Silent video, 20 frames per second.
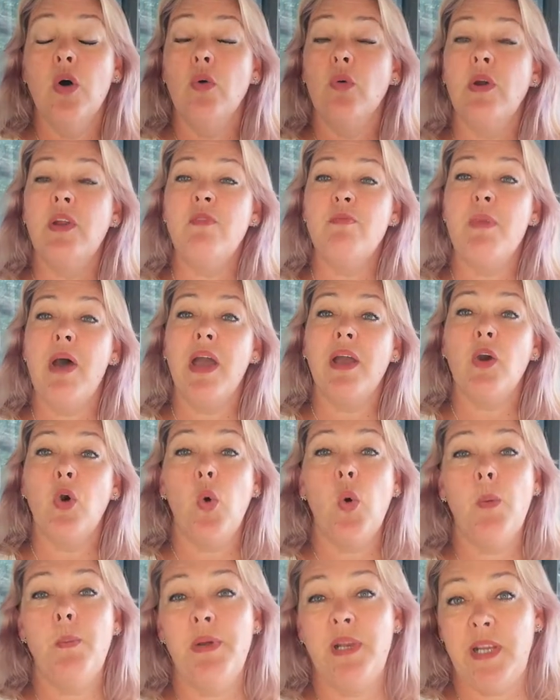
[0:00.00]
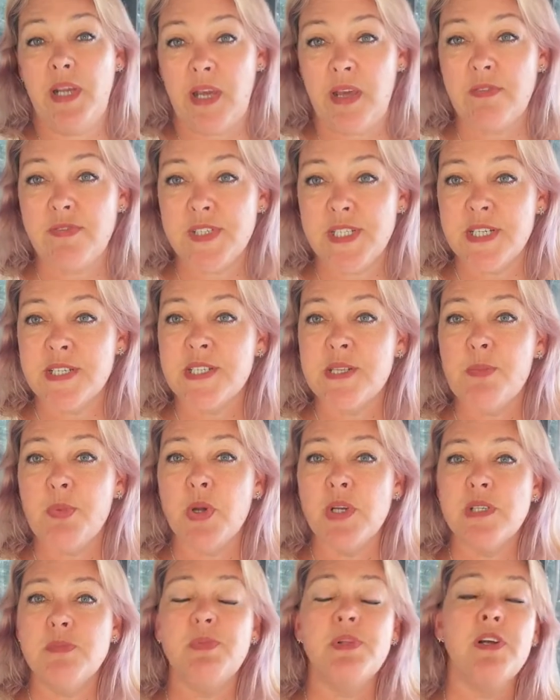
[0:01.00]
One of my core beliefs is the
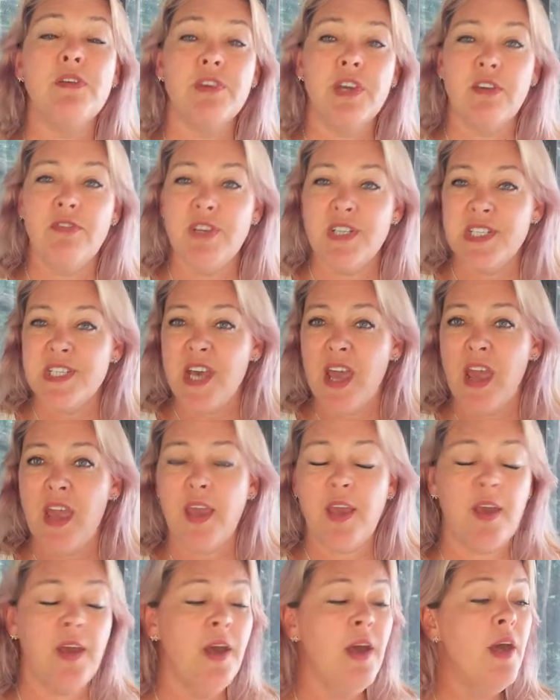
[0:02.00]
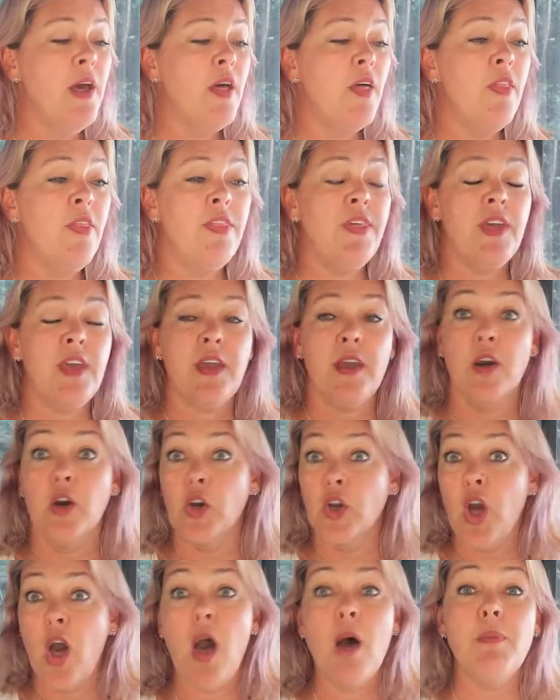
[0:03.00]
principle of give and take, the
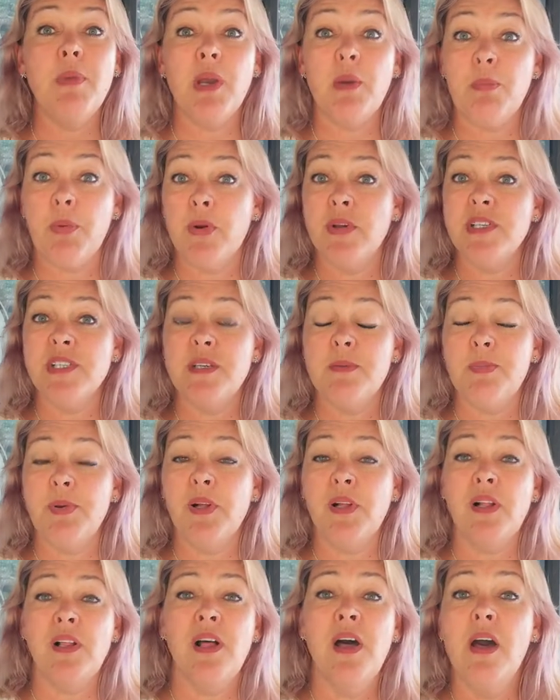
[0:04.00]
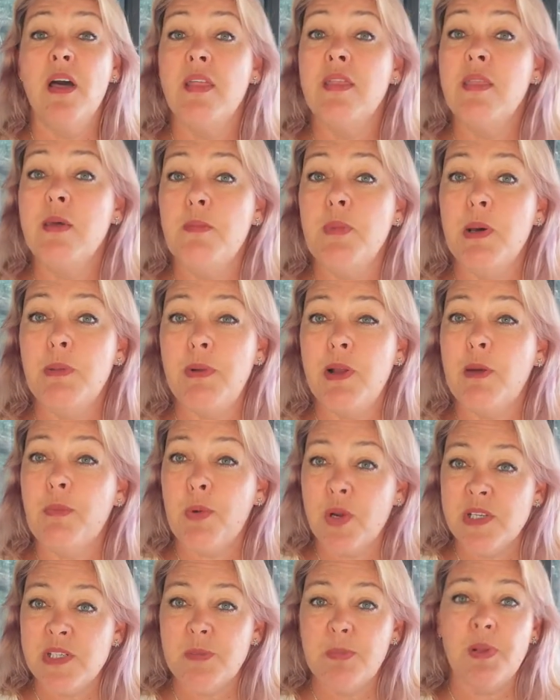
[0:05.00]
karmic principle, the biblical
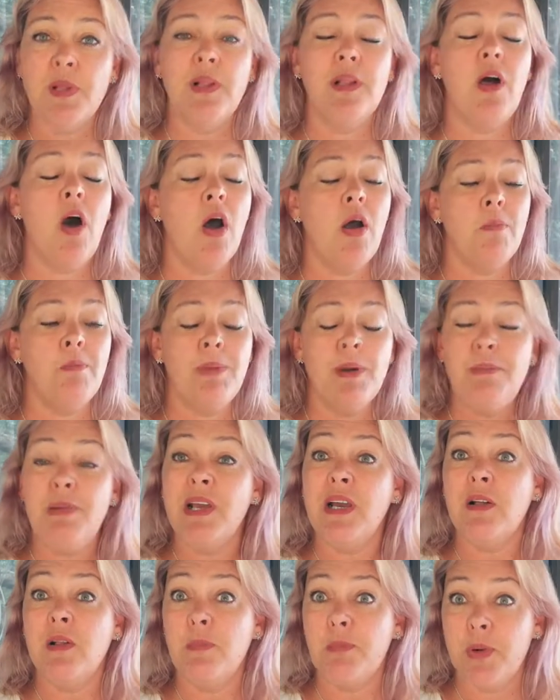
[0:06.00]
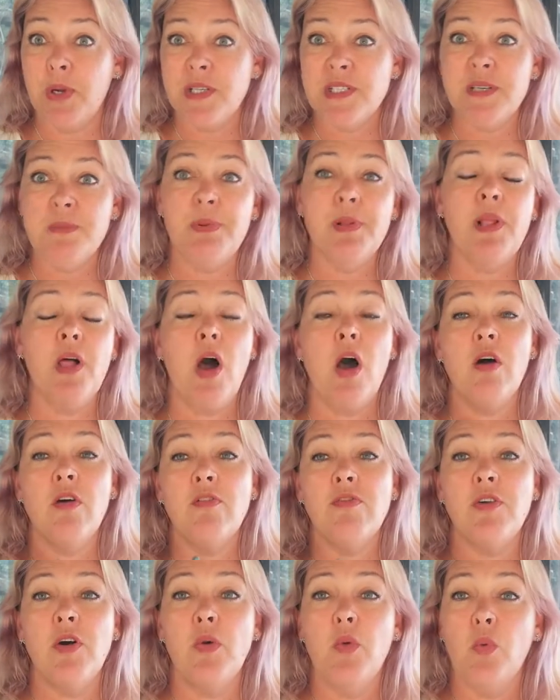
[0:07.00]
principle, biblical principle
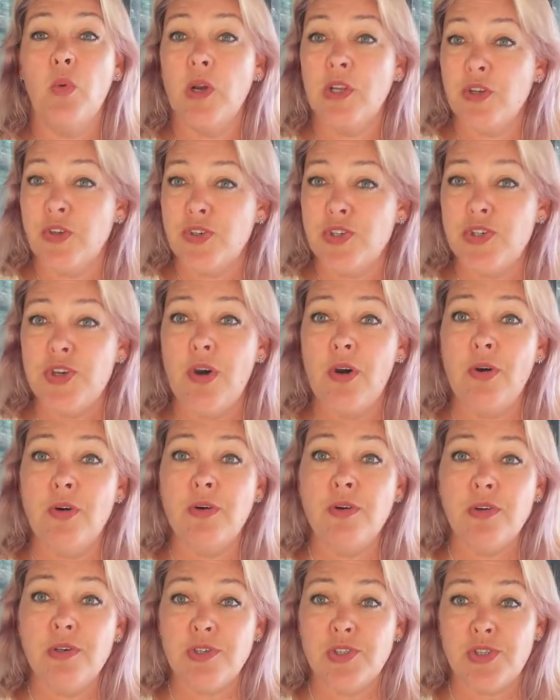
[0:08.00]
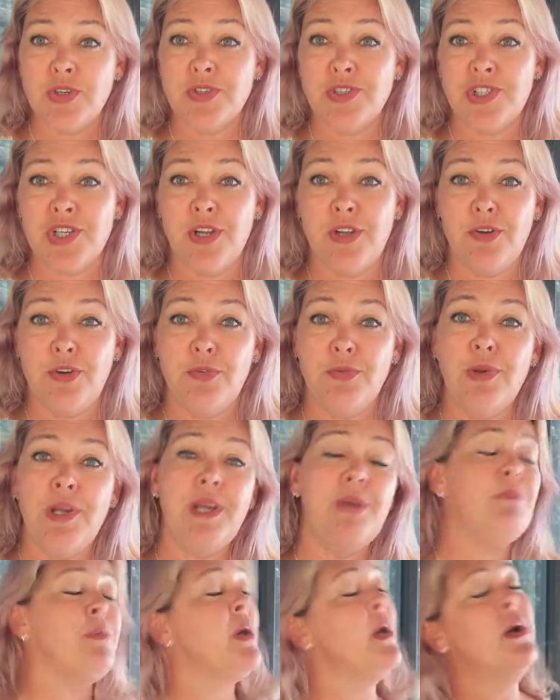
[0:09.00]
of what you sow, so shall you
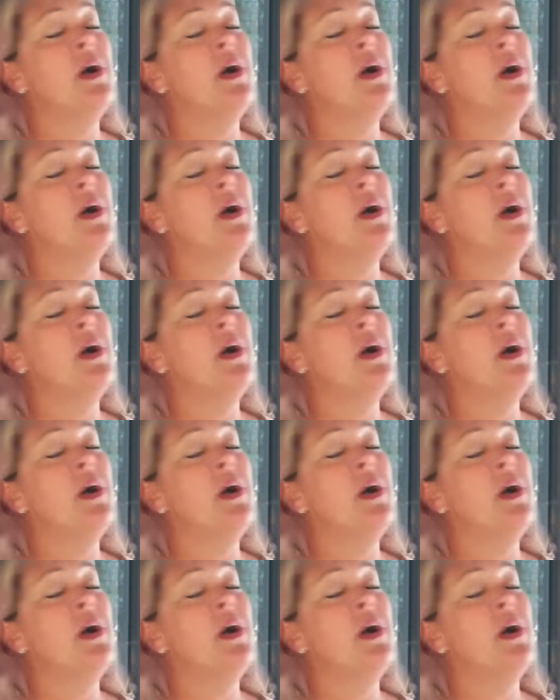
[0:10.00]
reap.